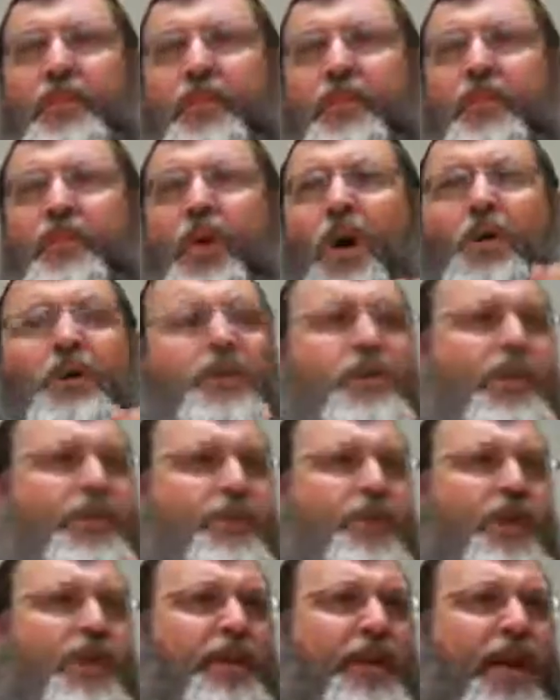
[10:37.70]
Woe to us
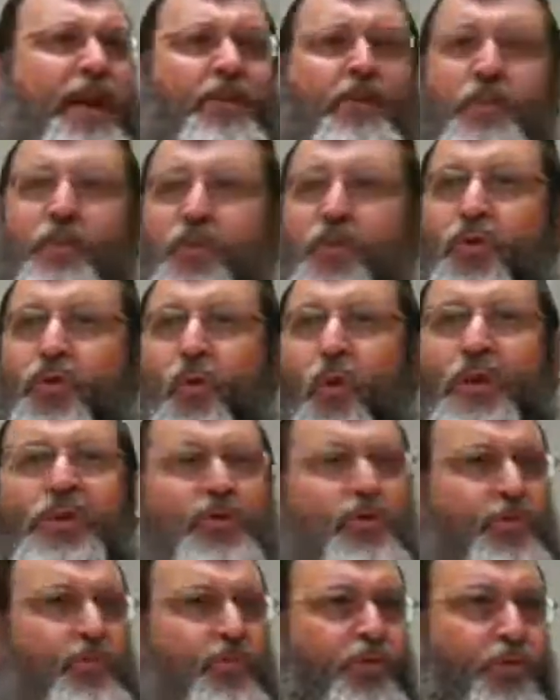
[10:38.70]
for the day of rebuke.
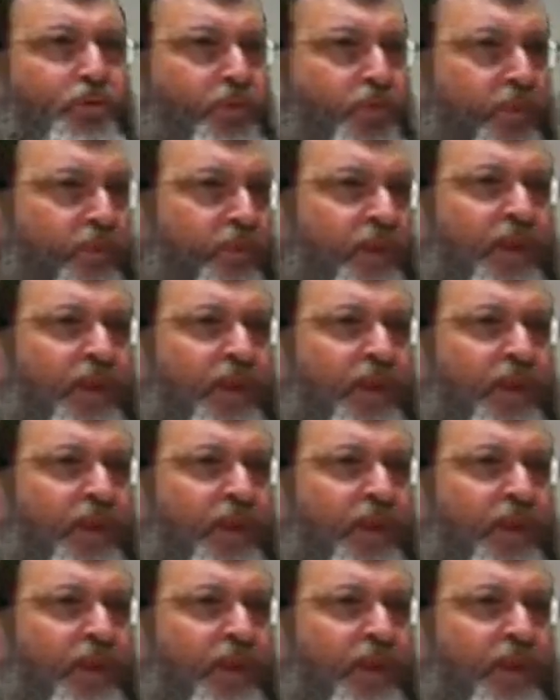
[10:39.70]
What's rebuke?